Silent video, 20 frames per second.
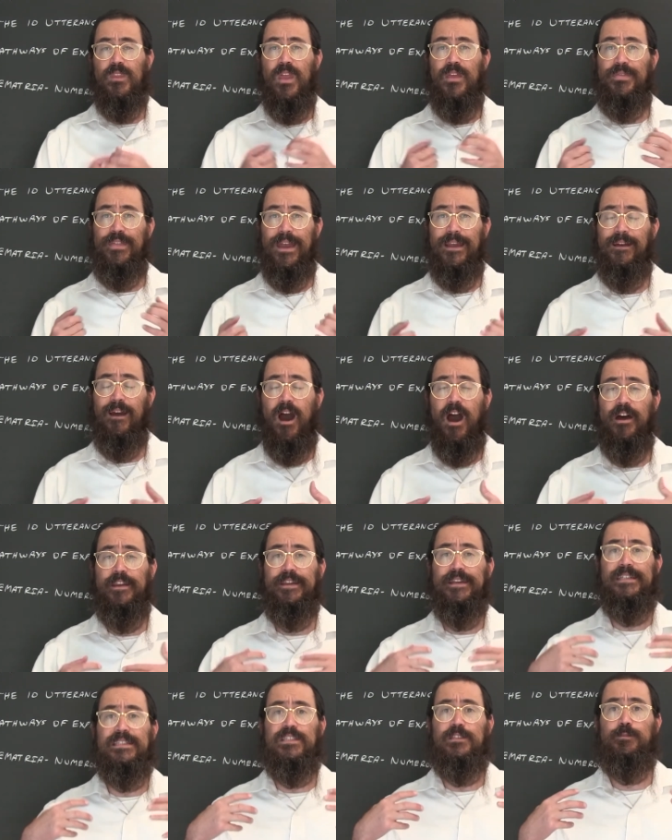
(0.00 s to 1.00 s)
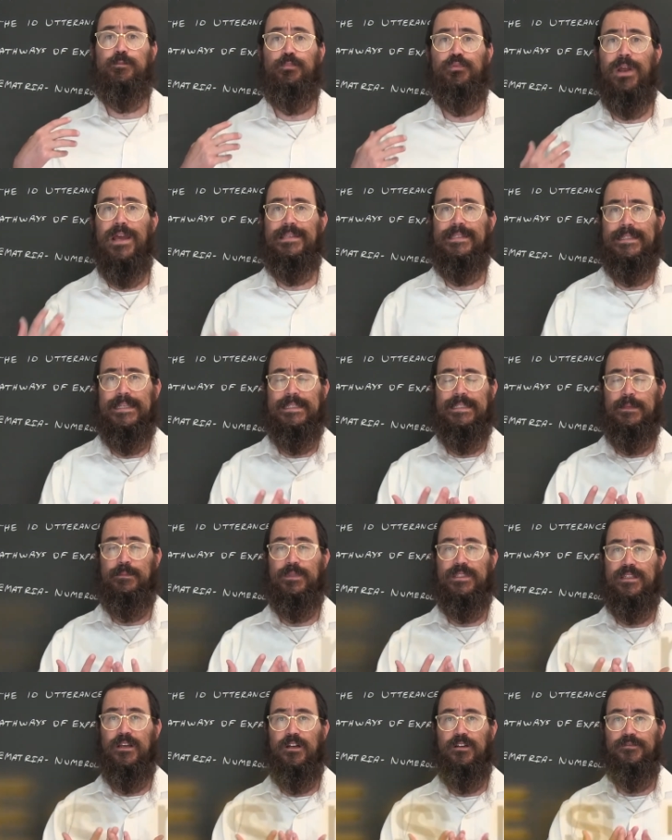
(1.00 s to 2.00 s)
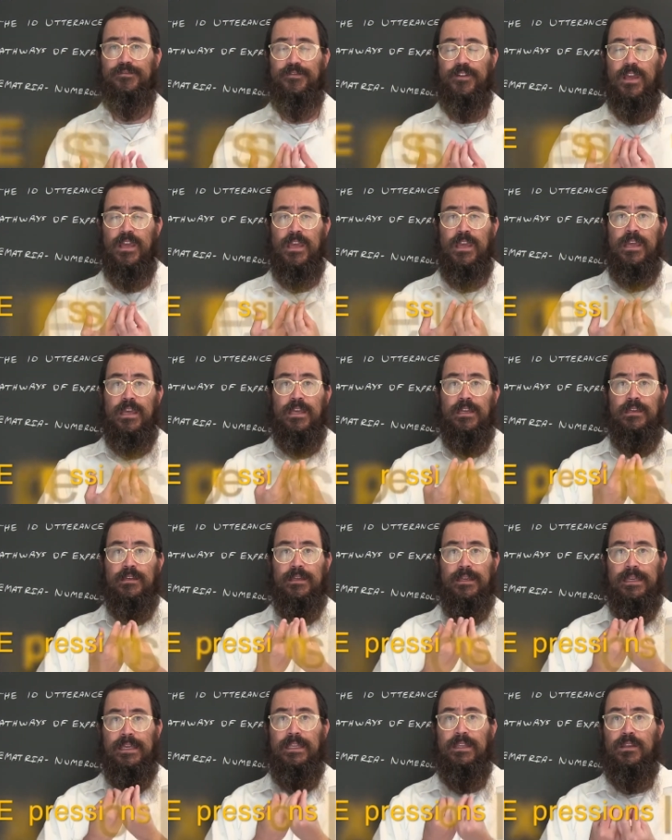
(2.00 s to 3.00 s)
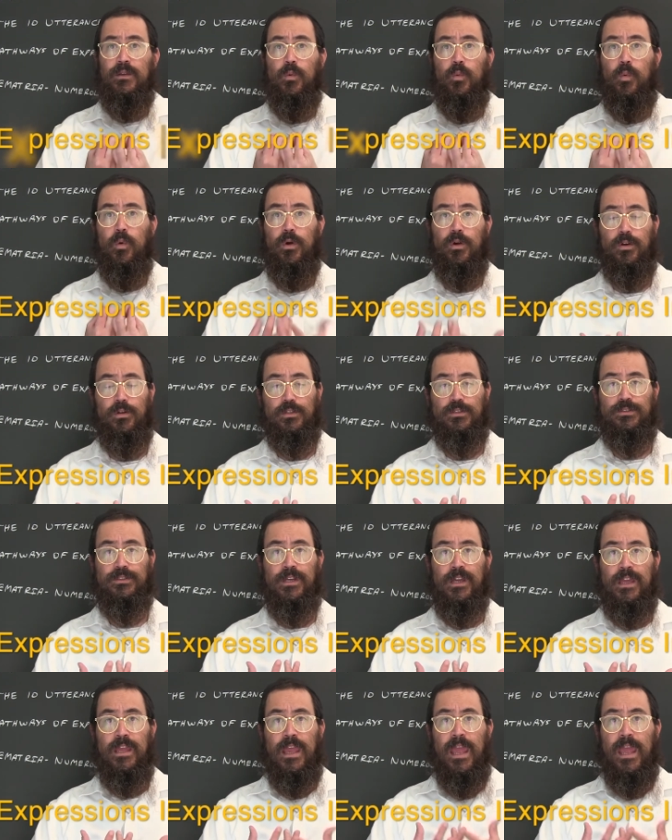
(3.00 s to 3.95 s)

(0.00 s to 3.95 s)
that God expresses himself in the world.